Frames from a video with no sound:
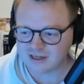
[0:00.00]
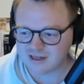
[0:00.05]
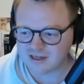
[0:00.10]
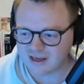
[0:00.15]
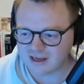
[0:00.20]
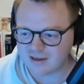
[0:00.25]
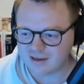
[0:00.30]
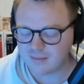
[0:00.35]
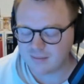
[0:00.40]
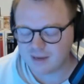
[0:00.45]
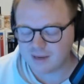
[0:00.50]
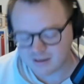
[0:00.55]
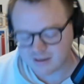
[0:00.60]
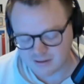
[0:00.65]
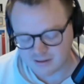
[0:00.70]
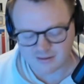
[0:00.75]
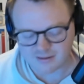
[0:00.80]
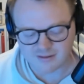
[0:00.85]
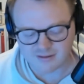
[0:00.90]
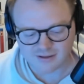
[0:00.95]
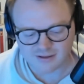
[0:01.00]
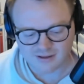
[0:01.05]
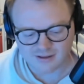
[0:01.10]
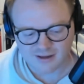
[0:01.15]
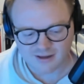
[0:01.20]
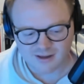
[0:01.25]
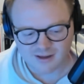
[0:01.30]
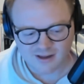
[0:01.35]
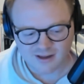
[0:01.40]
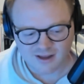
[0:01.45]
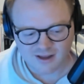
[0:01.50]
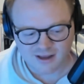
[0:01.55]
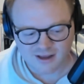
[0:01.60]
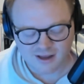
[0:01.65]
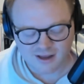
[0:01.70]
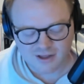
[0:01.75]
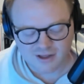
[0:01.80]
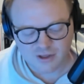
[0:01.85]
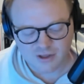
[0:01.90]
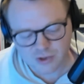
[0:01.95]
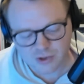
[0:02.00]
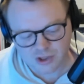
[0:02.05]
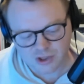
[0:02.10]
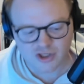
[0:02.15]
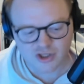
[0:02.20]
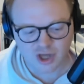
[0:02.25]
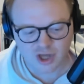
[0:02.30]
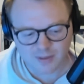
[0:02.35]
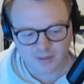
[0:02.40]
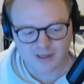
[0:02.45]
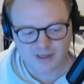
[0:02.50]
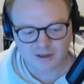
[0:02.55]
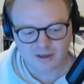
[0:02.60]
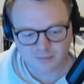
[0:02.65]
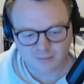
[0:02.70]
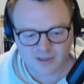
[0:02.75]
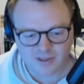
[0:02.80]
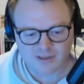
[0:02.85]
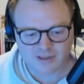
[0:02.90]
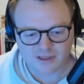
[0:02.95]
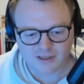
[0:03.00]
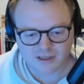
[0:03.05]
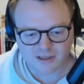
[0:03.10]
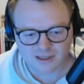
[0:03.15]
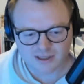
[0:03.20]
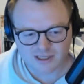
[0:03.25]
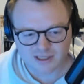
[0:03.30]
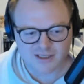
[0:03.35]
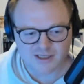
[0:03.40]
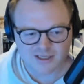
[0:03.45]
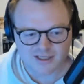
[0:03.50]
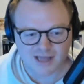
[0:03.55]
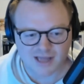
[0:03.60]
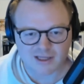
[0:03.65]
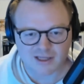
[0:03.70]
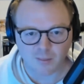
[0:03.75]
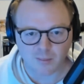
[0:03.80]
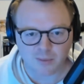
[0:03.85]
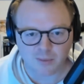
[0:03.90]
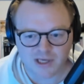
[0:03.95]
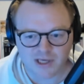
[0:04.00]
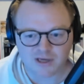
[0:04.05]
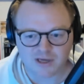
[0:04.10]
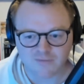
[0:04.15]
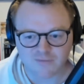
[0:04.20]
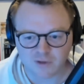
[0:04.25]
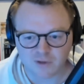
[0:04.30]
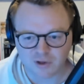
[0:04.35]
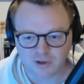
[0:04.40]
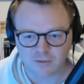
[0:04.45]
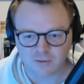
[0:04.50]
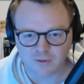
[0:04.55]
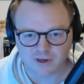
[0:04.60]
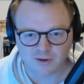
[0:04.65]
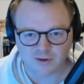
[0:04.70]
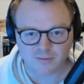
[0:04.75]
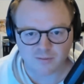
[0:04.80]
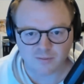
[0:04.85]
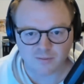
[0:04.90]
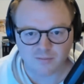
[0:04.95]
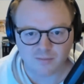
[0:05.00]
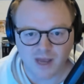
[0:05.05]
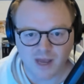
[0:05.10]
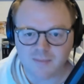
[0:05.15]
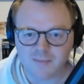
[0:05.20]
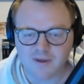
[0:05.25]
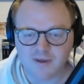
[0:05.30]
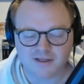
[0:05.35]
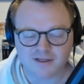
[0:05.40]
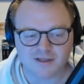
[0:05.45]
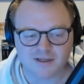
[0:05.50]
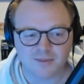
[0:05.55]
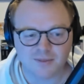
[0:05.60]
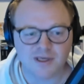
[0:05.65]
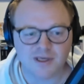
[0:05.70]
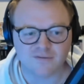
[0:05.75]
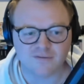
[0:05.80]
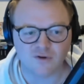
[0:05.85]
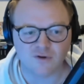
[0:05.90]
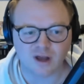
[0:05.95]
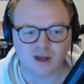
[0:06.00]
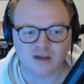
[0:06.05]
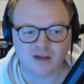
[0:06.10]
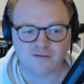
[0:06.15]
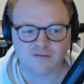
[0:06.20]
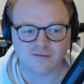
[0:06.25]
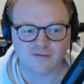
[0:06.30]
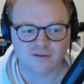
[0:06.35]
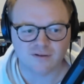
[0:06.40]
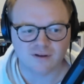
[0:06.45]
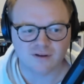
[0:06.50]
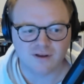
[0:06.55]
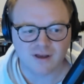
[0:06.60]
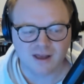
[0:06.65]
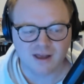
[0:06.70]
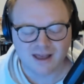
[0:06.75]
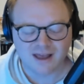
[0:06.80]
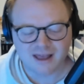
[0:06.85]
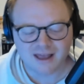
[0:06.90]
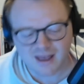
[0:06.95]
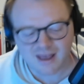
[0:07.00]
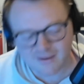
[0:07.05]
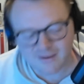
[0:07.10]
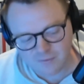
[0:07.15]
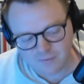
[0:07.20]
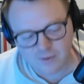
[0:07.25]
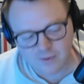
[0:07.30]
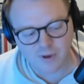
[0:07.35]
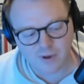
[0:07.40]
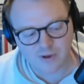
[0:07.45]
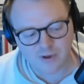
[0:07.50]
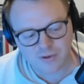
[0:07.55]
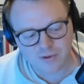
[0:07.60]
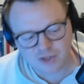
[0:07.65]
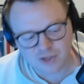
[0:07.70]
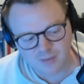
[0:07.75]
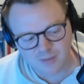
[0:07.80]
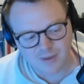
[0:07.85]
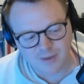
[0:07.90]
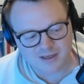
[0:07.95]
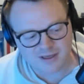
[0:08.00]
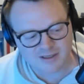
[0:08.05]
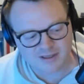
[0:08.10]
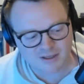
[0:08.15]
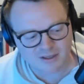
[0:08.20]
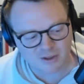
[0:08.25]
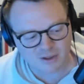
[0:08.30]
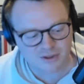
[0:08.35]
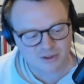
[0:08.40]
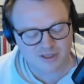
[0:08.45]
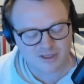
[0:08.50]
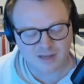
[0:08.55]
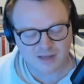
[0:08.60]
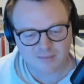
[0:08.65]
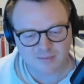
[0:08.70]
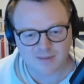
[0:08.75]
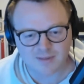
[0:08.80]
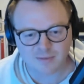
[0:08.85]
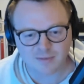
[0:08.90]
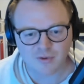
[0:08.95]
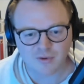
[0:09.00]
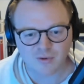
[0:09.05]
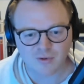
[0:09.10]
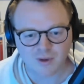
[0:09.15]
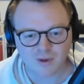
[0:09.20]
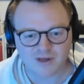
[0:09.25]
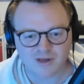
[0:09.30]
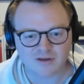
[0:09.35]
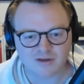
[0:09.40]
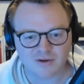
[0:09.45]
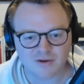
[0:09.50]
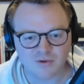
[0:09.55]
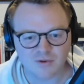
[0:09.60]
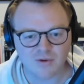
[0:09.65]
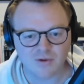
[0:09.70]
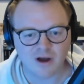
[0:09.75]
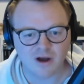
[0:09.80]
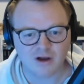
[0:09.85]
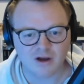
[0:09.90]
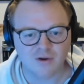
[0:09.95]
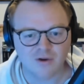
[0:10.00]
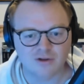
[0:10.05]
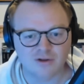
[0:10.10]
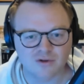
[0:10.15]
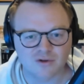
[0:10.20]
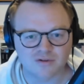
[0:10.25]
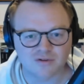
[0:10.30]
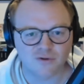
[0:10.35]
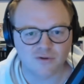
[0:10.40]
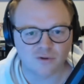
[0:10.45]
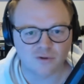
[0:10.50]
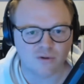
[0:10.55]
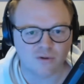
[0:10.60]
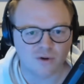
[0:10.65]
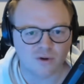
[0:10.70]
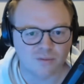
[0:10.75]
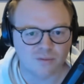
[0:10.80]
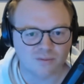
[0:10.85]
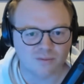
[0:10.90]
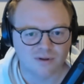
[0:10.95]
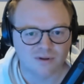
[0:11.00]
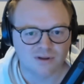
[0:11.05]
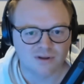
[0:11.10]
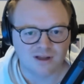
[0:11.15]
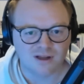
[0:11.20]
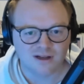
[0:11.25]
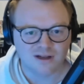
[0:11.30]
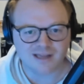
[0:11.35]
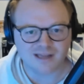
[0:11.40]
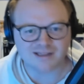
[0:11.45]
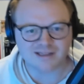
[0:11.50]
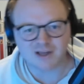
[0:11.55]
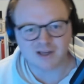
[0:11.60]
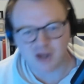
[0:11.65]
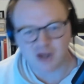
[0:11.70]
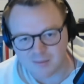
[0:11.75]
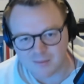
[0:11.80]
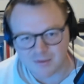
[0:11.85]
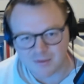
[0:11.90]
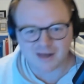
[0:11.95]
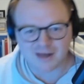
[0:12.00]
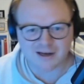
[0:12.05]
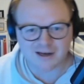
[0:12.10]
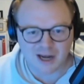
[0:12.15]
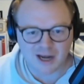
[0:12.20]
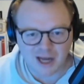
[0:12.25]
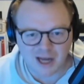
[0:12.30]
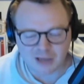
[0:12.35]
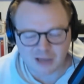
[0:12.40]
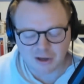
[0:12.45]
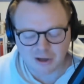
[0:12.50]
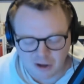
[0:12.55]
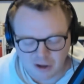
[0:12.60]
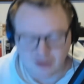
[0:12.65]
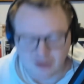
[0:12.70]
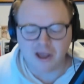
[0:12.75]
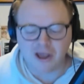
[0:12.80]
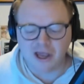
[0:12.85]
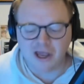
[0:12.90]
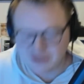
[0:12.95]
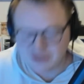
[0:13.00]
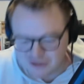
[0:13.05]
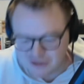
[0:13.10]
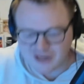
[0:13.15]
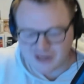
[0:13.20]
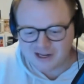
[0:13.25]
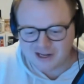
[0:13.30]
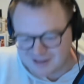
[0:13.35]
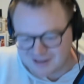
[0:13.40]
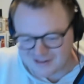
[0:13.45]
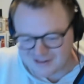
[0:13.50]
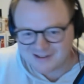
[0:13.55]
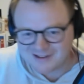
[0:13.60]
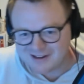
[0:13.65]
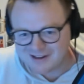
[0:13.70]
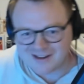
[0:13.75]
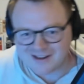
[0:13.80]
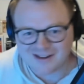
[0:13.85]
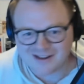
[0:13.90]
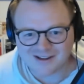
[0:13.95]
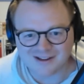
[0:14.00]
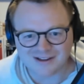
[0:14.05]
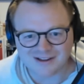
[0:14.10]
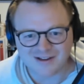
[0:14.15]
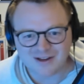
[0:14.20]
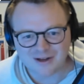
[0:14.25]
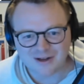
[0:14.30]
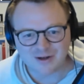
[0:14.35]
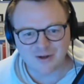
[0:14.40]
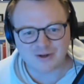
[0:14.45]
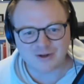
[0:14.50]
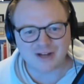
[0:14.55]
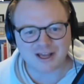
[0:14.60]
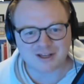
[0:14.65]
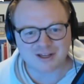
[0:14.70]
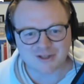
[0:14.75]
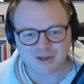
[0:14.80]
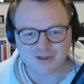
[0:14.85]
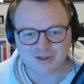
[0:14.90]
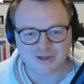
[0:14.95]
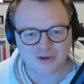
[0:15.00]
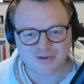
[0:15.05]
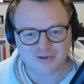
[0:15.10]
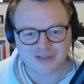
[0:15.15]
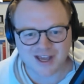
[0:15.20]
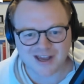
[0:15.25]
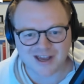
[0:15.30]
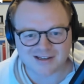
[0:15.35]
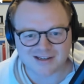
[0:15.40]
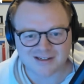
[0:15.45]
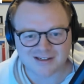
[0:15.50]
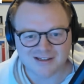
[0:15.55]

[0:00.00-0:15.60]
like, Michael, you just top 8 at the PT. This is like the peak of your career. Maybe it's the peak of your life. Everyone who top 8s looks like people who are going to the funeral home. Like they come in and like, oh, handshake, and look so sad.